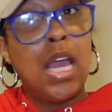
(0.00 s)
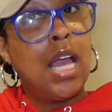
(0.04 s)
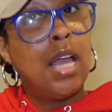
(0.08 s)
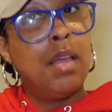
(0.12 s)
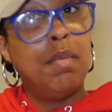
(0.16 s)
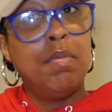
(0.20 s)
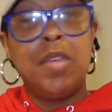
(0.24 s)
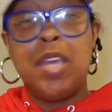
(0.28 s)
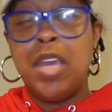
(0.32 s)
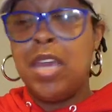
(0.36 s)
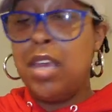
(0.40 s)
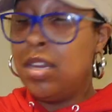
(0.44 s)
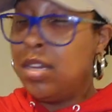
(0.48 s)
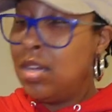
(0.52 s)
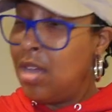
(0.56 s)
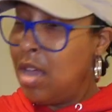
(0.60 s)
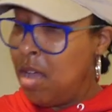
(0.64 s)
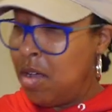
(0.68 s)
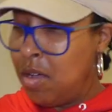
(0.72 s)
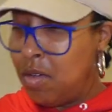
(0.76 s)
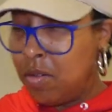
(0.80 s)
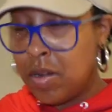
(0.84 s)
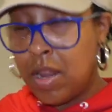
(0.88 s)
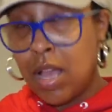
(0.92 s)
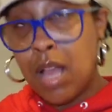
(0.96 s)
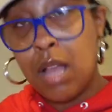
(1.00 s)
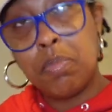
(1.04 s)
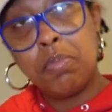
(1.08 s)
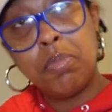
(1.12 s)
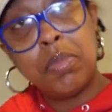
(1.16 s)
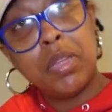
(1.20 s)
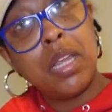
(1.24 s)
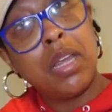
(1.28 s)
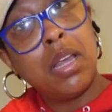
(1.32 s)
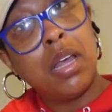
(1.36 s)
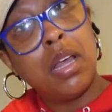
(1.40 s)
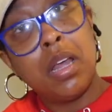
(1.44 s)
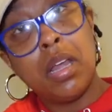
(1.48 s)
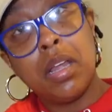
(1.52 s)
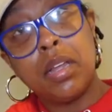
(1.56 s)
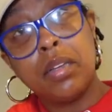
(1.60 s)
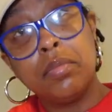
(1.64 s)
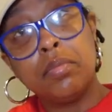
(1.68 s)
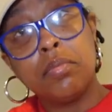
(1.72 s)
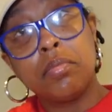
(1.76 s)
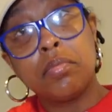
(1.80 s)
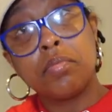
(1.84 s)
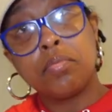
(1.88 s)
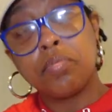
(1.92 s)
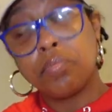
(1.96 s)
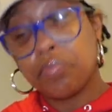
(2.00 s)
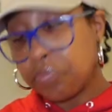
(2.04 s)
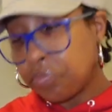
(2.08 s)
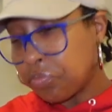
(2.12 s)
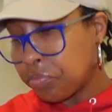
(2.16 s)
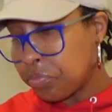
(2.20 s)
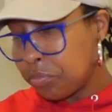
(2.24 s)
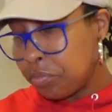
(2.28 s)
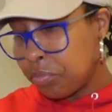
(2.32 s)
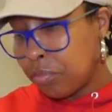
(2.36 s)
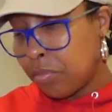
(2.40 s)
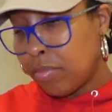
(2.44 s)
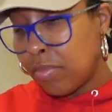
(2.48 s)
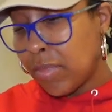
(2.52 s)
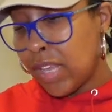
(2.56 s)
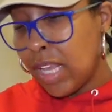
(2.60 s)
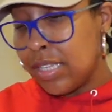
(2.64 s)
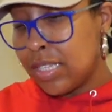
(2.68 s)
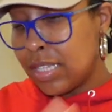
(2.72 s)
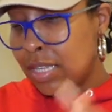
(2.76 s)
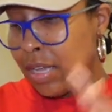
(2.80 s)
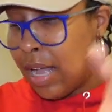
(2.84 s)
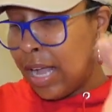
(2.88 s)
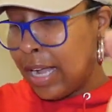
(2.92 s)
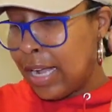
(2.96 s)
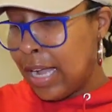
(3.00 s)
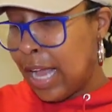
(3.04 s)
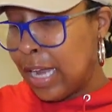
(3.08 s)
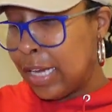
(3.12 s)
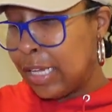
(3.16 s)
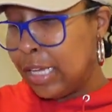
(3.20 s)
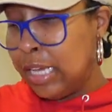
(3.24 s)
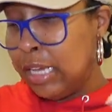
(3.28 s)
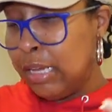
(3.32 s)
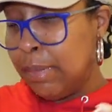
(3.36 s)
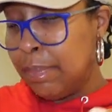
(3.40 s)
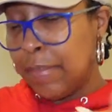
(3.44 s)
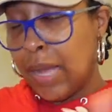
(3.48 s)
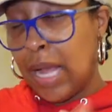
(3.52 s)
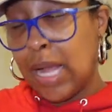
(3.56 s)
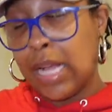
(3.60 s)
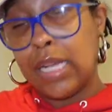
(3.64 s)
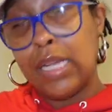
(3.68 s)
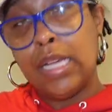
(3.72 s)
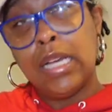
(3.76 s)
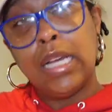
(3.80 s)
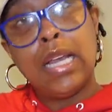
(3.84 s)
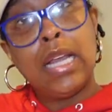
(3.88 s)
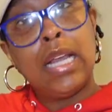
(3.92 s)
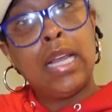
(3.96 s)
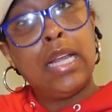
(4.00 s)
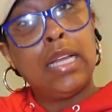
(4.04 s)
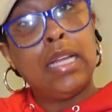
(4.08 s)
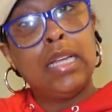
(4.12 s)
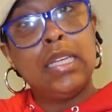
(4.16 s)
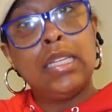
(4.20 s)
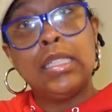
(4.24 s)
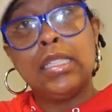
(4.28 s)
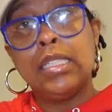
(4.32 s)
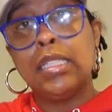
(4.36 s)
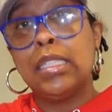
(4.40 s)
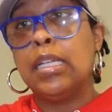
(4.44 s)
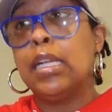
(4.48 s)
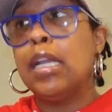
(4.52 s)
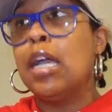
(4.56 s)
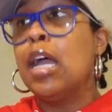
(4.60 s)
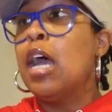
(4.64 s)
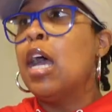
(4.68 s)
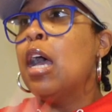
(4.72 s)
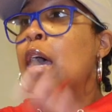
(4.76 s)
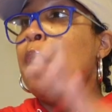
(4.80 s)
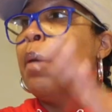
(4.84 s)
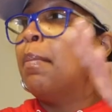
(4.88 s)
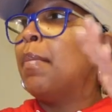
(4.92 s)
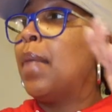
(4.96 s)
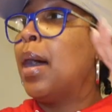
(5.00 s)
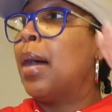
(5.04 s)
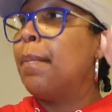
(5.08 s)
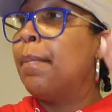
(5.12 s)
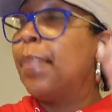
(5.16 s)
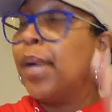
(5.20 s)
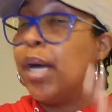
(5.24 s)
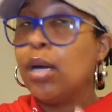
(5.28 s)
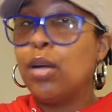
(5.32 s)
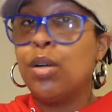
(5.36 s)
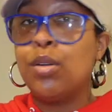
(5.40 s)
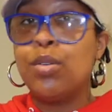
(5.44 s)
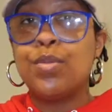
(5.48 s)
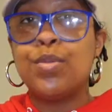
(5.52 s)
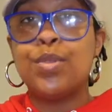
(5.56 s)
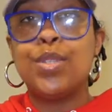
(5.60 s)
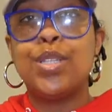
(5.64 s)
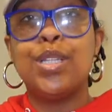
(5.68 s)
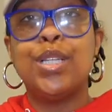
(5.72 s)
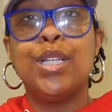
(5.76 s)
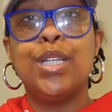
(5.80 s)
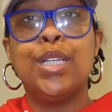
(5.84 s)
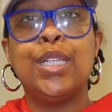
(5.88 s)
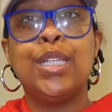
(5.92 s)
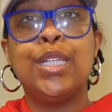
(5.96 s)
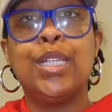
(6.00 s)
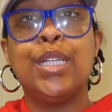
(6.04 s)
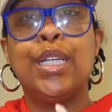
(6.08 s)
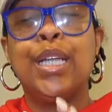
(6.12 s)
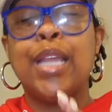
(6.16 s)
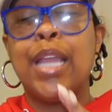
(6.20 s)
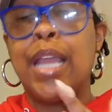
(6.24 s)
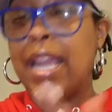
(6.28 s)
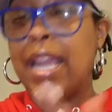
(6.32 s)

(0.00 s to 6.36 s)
I'm getting on up there. And so I gotta keep my gut good, my bones good,